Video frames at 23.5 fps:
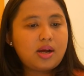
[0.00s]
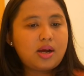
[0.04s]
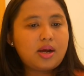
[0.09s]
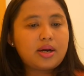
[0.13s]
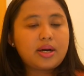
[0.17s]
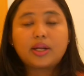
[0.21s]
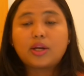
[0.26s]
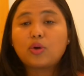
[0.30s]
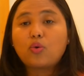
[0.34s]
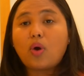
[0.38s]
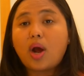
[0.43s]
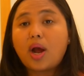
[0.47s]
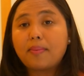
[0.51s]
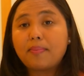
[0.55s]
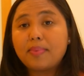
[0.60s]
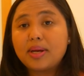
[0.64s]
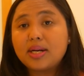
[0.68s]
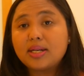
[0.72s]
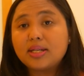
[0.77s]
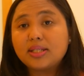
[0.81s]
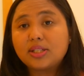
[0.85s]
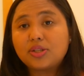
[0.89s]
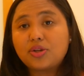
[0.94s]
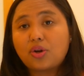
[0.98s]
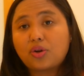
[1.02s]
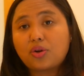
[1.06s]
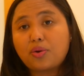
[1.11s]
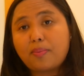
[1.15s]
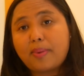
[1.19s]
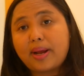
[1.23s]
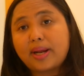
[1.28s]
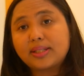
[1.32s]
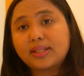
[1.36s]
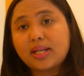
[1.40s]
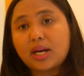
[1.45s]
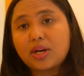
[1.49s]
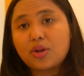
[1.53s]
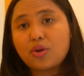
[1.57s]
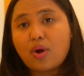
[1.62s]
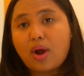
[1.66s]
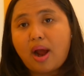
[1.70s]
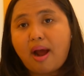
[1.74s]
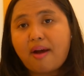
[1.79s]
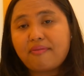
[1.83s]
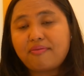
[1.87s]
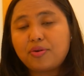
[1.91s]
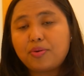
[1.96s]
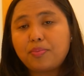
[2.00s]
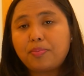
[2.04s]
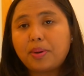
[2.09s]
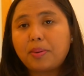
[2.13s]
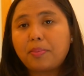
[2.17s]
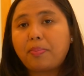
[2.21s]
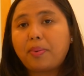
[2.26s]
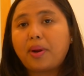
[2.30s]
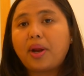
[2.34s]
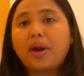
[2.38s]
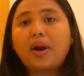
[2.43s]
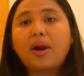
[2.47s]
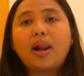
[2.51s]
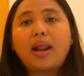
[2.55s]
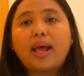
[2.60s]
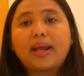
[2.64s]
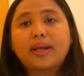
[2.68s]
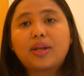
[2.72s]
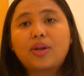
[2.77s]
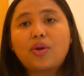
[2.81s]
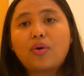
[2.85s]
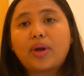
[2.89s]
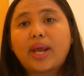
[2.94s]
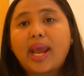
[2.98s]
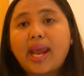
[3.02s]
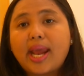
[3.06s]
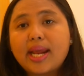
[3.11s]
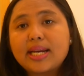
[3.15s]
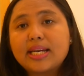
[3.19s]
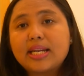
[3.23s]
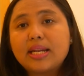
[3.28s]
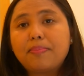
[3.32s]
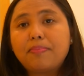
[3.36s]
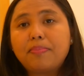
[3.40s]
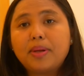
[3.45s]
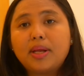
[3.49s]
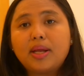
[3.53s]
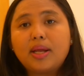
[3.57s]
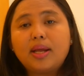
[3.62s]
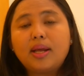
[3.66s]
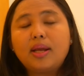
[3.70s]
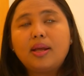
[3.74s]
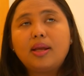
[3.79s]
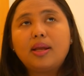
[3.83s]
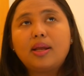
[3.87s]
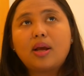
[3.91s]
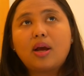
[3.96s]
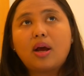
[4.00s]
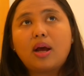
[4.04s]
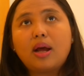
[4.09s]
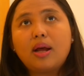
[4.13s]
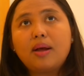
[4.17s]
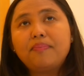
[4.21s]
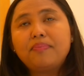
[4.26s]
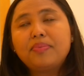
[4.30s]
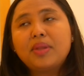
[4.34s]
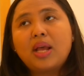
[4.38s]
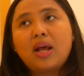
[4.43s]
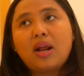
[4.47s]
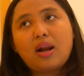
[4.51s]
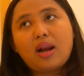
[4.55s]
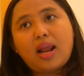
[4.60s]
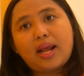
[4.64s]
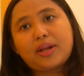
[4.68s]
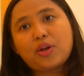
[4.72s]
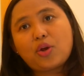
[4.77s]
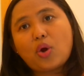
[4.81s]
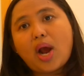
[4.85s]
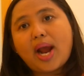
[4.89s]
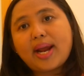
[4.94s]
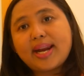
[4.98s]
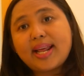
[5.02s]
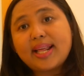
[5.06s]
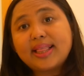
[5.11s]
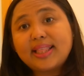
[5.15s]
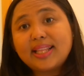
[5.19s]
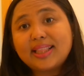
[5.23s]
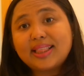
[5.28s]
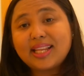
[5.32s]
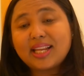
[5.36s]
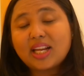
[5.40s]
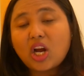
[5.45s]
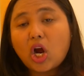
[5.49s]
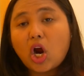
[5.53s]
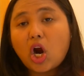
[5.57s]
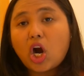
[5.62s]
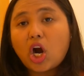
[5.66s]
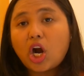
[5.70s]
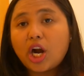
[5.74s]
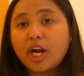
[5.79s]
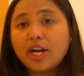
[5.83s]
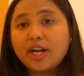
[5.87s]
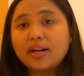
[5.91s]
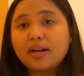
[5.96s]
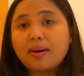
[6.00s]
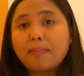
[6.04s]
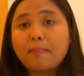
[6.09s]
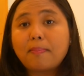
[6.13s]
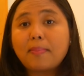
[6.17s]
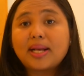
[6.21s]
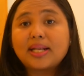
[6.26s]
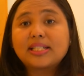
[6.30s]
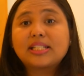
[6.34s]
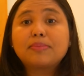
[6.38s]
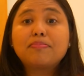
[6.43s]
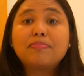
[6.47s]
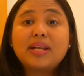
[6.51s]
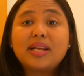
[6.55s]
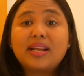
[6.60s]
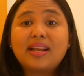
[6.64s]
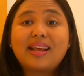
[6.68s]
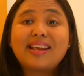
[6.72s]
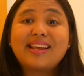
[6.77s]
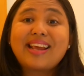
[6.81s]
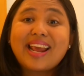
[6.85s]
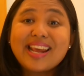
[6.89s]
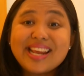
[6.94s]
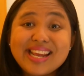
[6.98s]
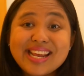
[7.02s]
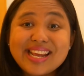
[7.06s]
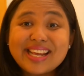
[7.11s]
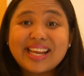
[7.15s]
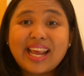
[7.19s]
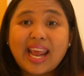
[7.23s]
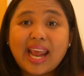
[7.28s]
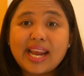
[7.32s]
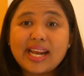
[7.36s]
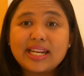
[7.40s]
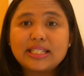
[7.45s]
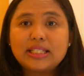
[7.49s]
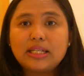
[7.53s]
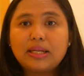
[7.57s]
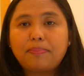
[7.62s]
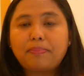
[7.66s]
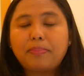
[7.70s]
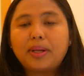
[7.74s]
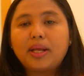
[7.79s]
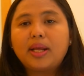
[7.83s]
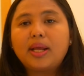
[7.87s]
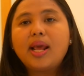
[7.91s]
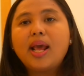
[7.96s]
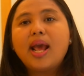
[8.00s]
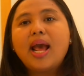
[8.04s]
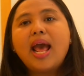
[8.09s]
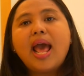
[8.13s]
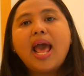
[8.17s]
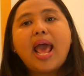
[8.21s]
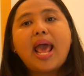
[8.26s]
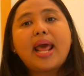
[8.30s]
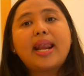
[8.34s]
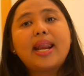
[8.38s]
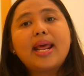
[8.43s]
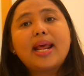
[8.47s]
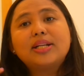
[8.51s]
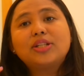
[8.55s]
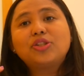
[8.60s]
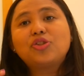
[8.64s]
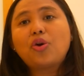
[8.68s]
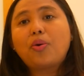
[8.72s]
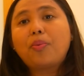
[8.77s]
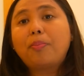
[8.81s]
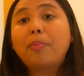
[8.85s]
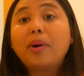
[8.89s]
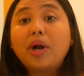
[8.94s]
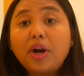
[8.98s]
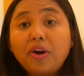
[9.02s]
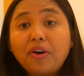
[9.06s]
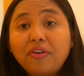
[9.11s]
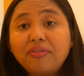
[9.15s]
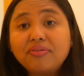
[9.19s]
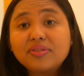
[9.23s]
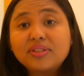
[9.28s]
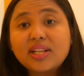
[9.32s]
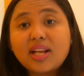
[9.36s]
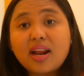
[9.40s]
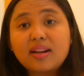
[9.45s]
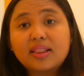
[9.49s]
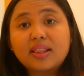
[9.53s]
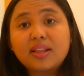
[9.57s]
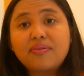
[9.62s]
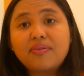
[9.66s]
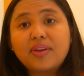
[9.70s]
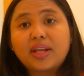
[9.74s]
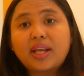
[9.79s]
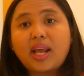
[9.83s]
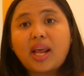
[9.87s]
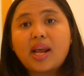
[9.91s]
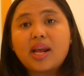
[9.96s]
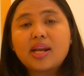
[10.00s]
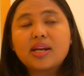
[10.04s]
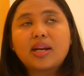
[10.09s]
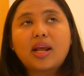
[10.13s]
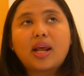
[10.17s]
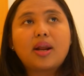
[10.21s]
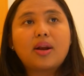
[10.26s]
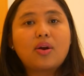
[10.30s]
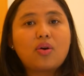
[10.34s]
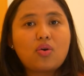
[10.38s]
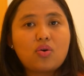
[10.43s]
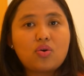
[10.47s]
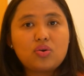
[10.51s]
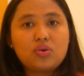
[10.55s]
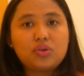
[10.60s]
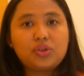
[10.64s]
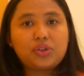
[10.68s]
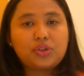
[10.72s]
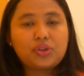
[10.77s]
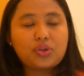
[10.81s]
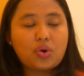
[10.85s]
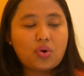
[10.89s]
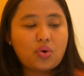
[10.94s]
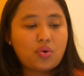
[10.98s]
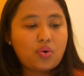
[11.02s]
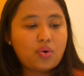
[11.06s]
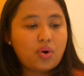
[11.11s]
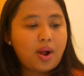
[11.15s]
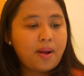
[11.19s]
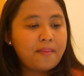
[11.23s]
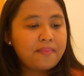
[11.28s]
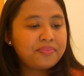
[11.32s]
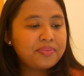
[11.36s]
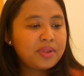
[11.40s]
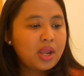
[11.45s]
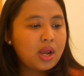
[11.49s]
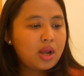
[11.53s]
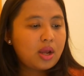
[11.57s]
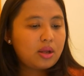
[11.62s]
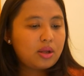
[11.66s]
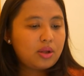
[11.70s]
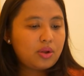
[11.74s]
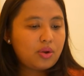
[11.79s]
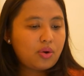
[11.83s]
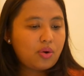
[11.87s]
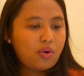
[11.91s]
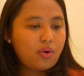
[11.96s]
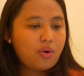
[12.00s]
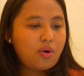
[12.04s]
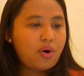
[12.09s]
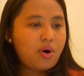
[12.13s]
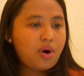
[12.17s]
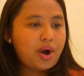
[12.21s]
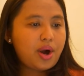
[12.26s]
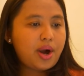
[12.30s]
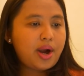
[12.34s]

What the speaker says: requirements, documents that you have to prepare, like your KTP, like your identity card must be eKTP, and then your birth certificate, and also your